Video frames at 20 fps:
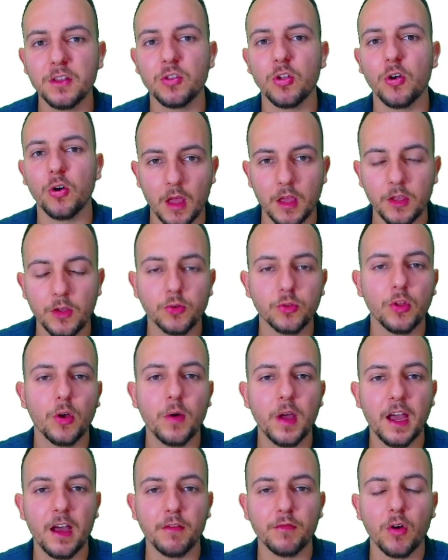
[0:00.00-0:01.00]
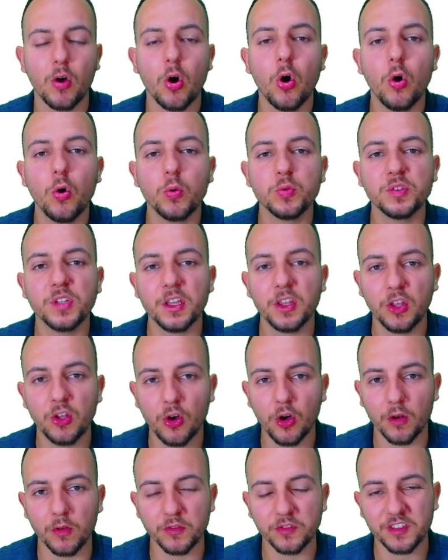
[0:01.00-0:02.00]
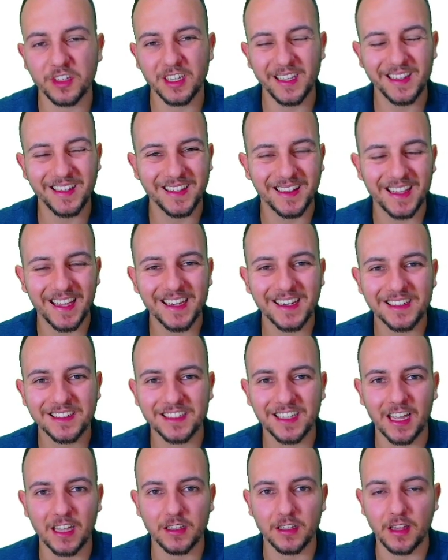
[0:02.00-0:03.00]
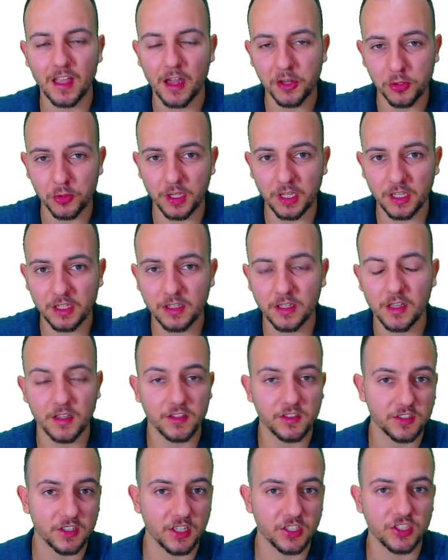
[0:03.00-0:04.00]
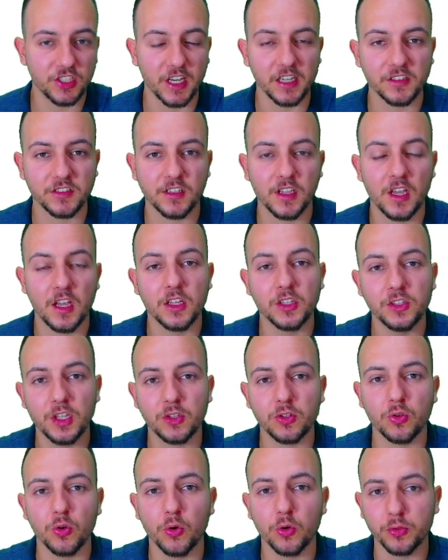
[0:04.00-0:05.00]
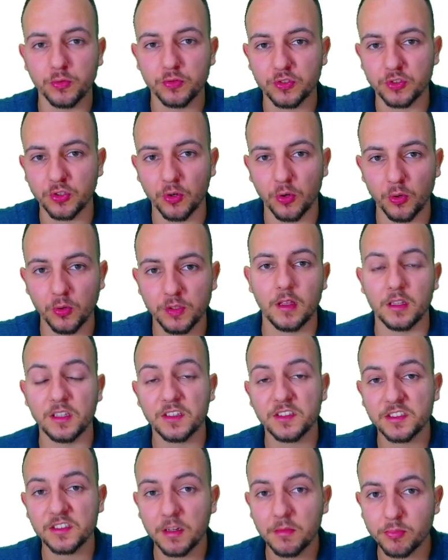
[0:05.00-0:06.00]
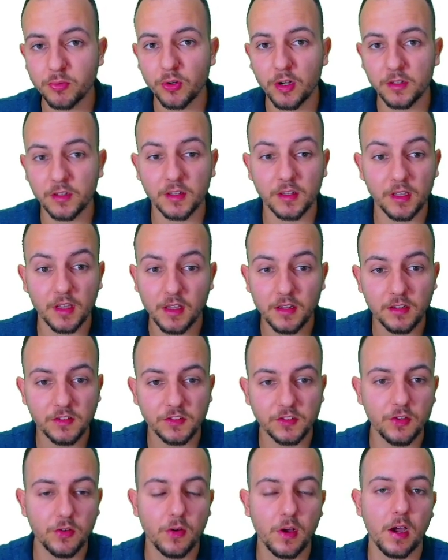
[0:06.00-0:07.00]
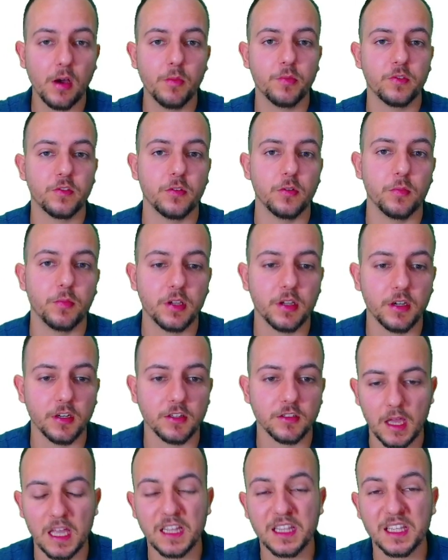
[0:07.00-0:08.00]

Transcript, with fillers: though you don't have all the columns in the data set that you need, such as the total sold, the sum product can still help you because it